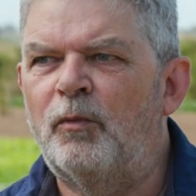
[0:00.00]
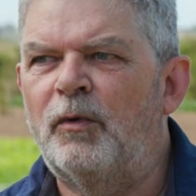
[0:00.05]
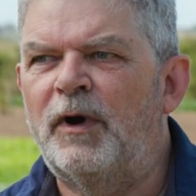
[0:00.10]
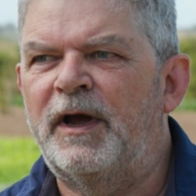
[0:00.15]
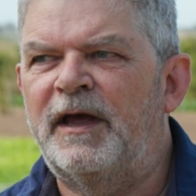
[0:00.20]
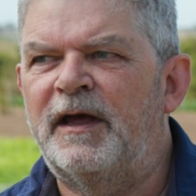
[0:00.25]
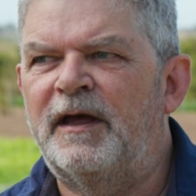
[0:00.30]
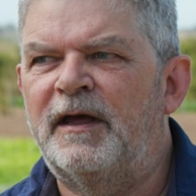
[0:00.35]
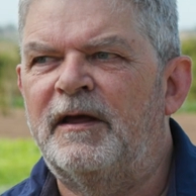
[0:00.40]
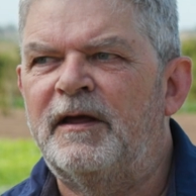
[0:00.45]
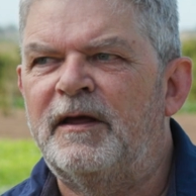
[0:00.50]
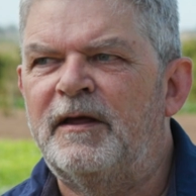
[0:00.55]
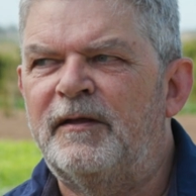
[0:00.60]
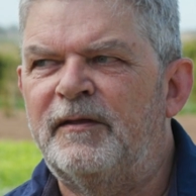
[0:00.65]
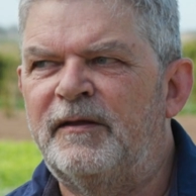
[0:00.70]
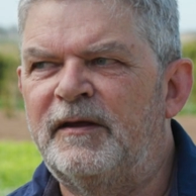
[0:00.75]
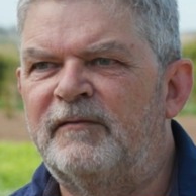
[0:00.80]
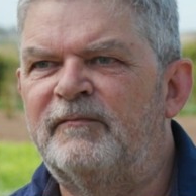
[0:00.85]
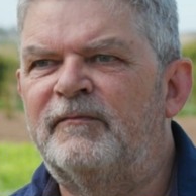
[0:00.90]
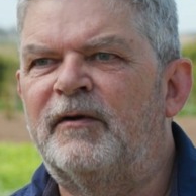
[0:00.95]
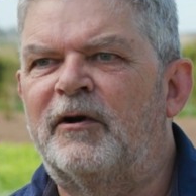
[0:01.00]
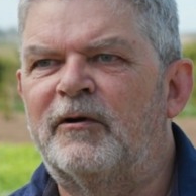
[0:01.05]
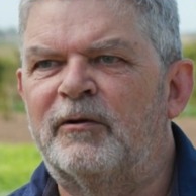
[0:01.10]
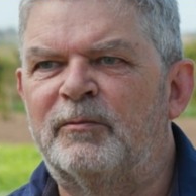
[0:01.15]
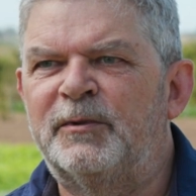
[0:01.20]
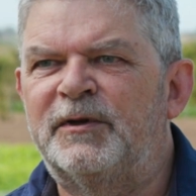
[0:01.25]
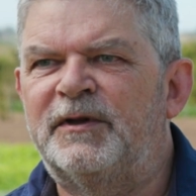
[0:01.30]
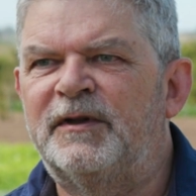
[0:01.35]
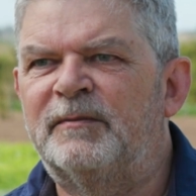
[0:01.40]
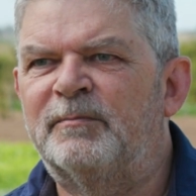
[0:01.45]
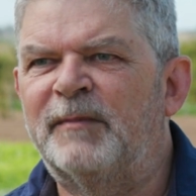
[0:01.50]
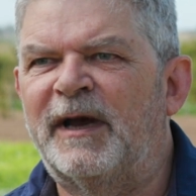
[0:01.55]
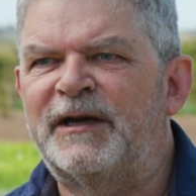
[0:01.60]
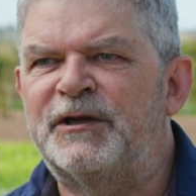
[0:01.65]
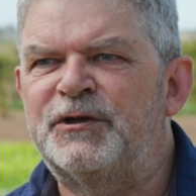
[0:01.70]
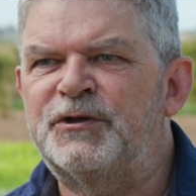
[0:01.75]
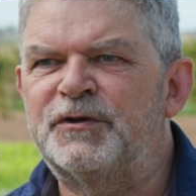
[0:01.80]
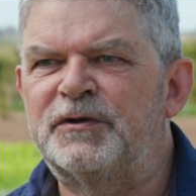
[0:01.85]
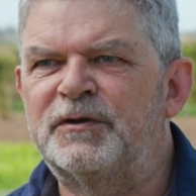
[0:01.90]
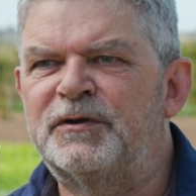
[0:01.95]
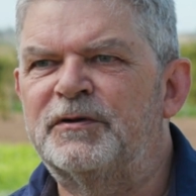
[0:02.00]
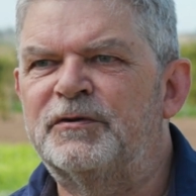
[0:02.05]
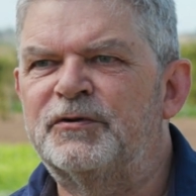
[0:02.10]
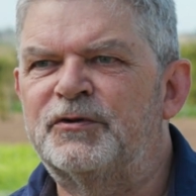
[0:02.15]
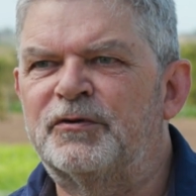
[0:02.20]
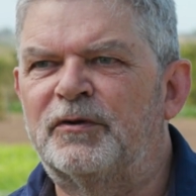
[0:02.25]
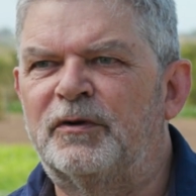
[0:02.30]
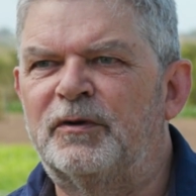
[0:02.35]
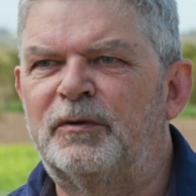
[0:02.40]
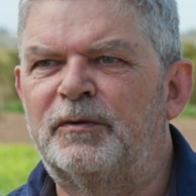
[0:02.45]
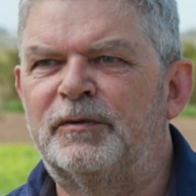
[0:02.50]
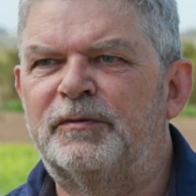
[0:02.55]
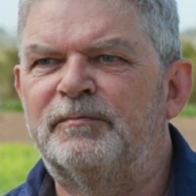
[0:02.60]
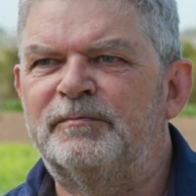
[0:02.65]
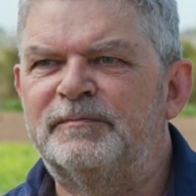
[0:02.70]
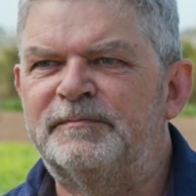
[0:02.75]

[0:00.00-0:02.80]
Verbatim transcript: where the environment is managed and controlled.